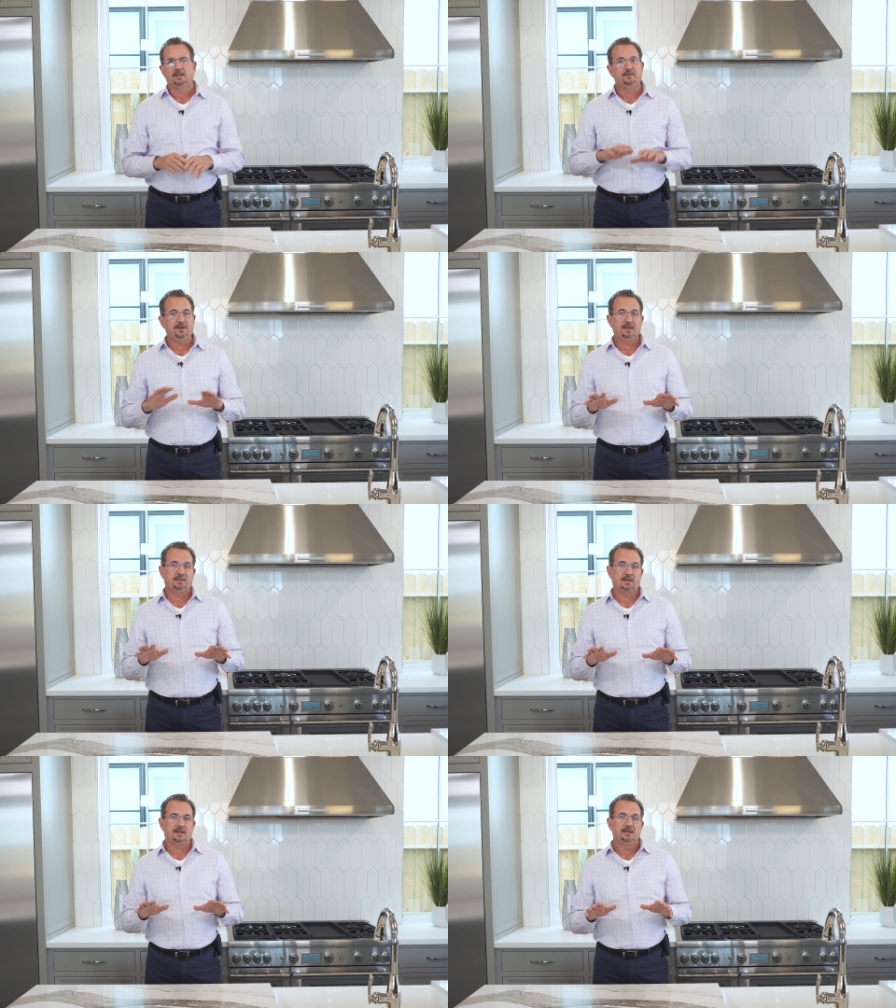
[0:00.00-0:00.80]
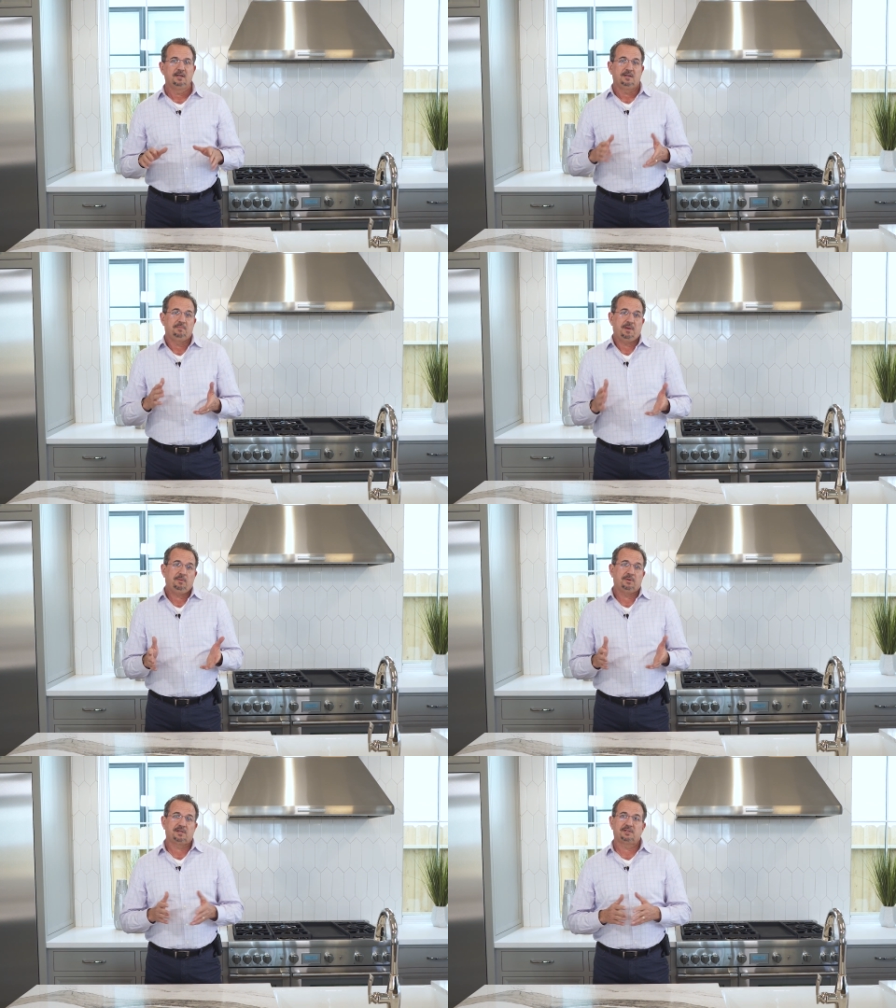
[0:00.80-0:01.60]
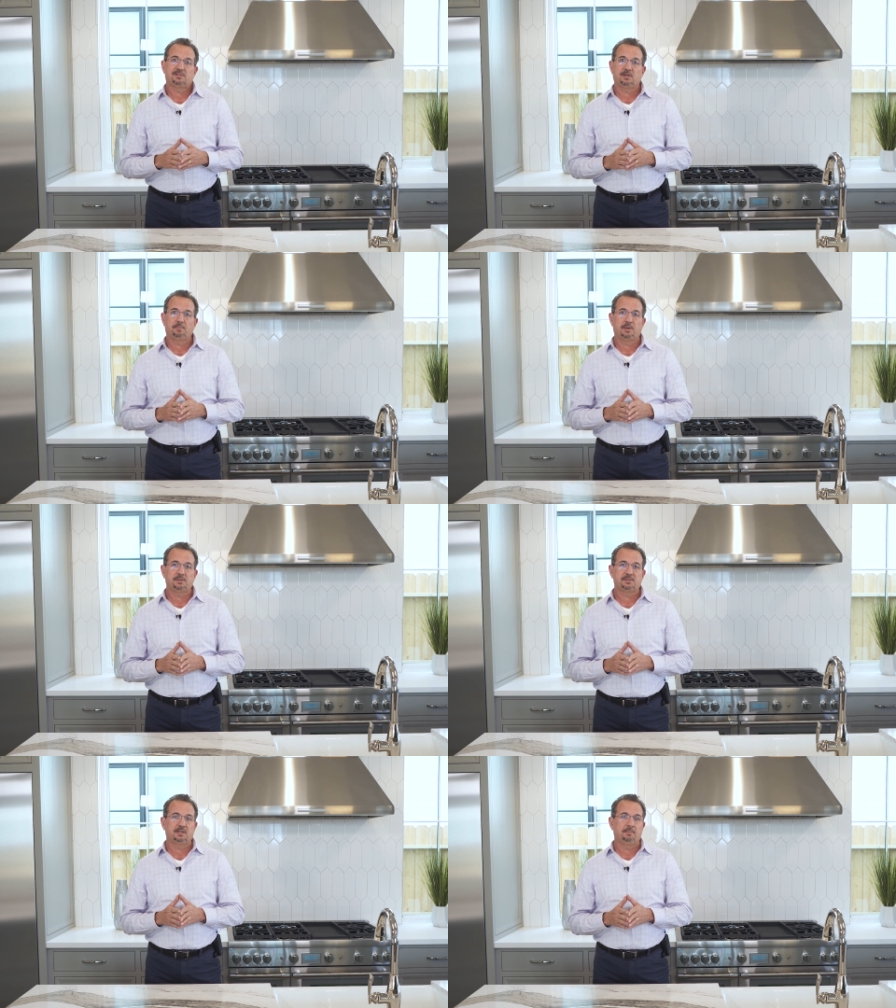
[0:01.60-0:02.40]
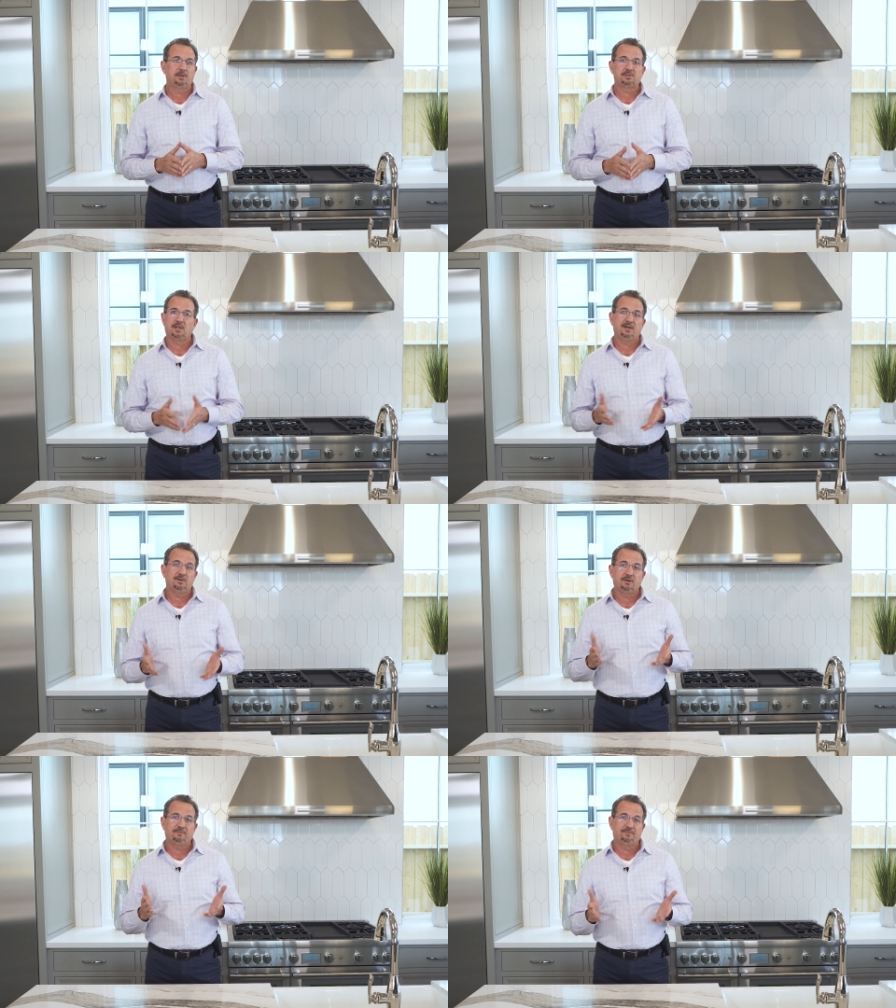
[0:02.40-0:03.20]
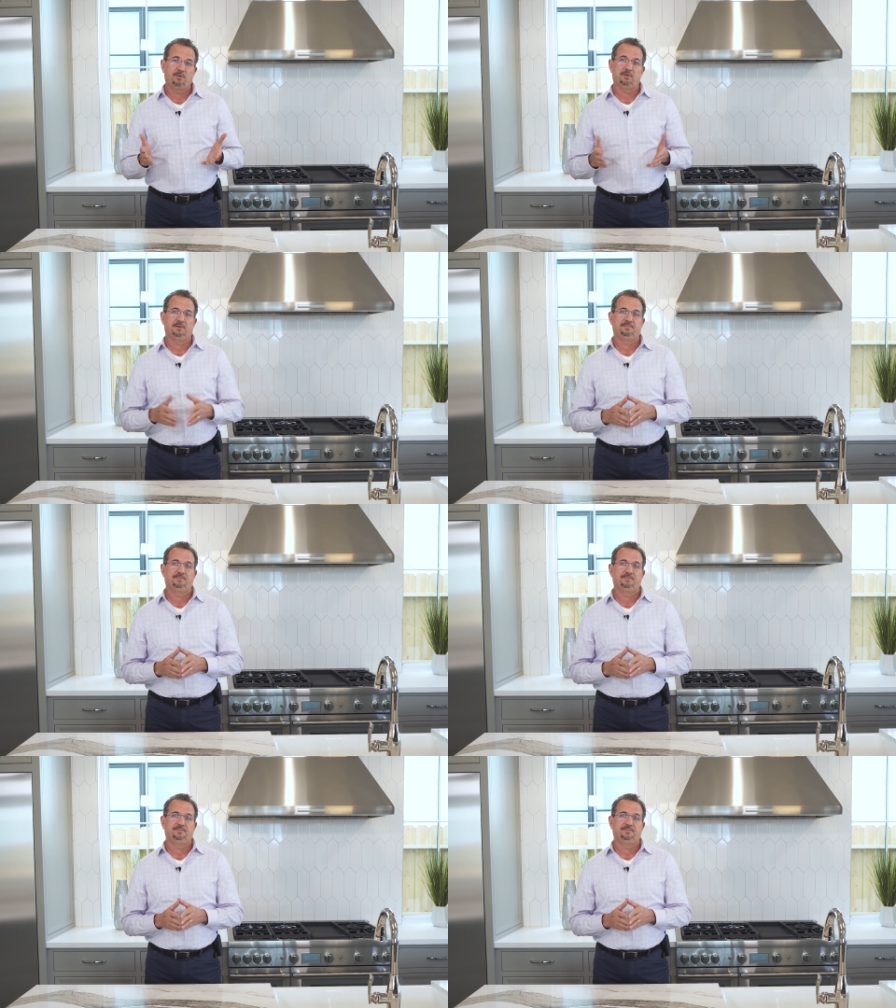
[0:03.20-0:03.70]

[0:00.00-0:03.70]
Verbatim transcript: If anything, you may want to consider purchasing the most lot you can afford.